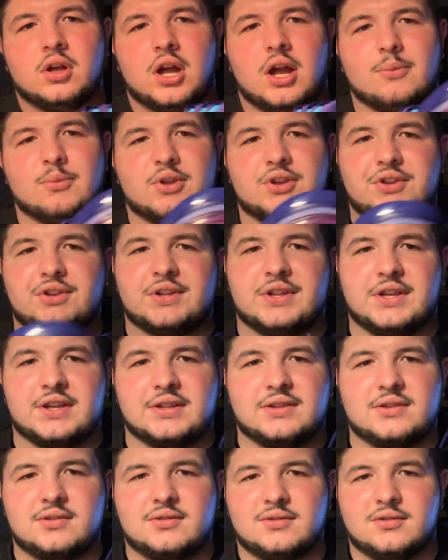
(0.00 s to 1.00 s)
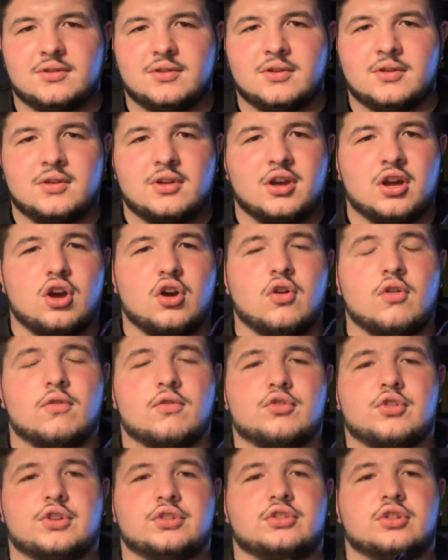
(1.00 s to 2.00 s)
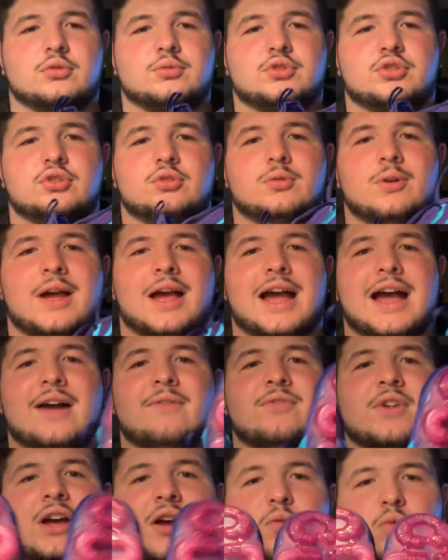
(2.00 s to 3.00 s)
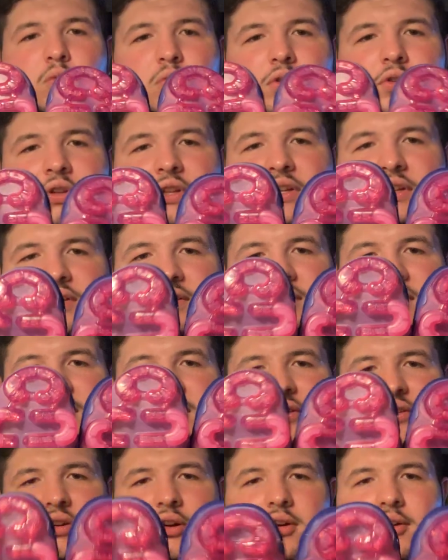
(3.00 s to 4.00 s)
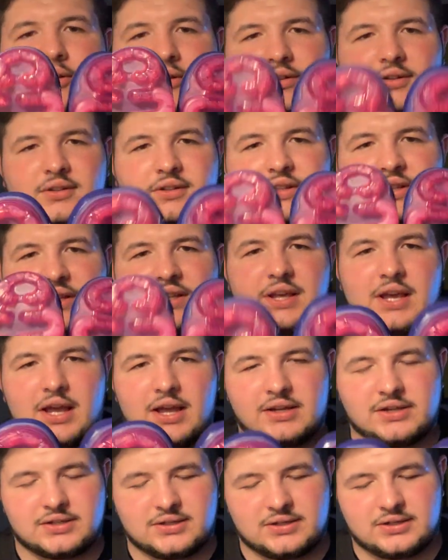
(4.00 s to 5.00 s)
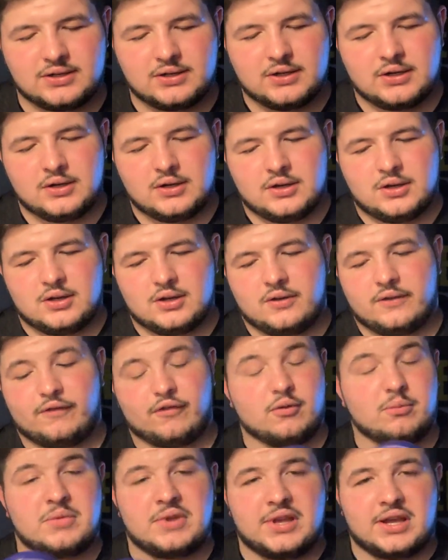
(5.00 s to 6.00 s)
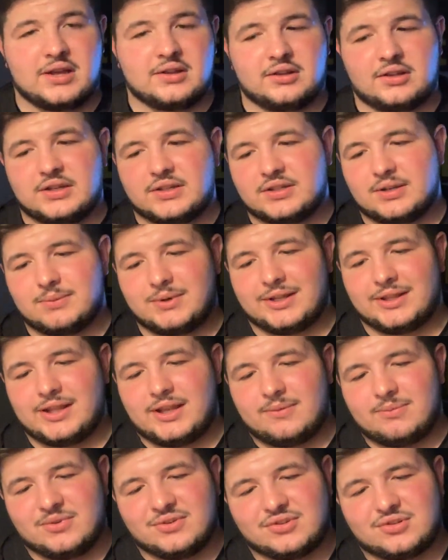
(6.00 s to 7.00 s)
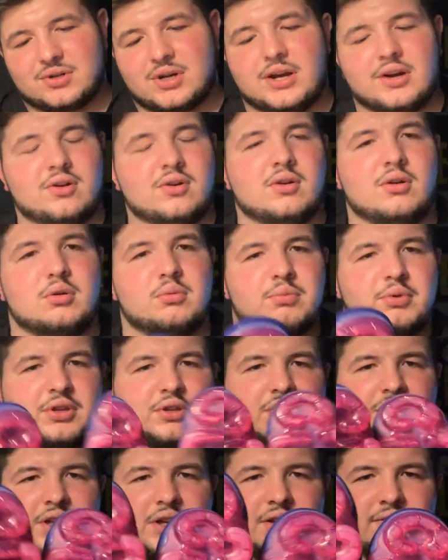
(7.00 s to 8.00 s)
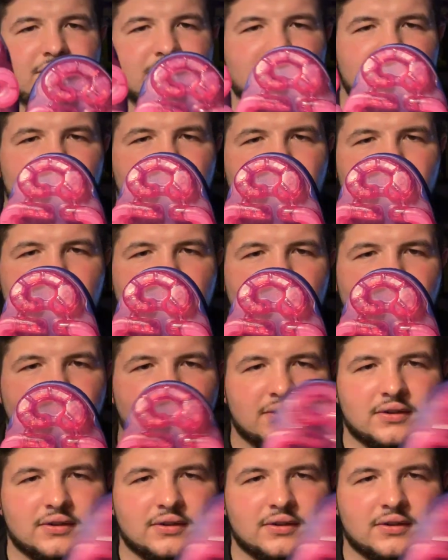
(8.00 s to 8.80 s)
I mean, it's overall dope shoe. Have not worn these. These RDS for me at least. I mean, they've been tried on, but you can't even tell that.